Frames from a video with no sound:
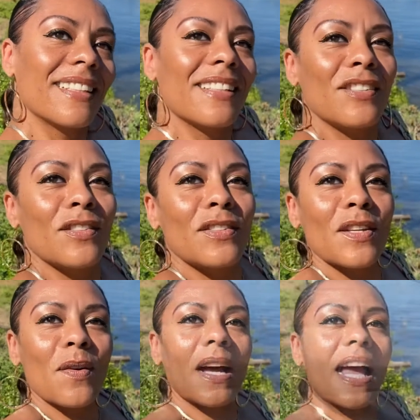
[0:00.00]
Thank her
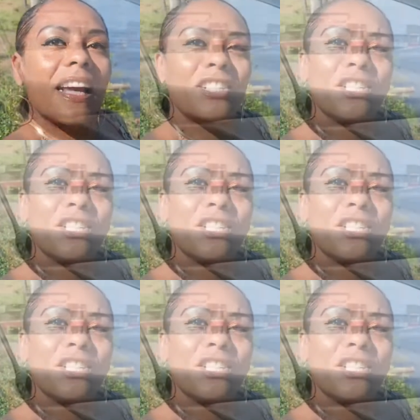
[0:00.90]
dad and her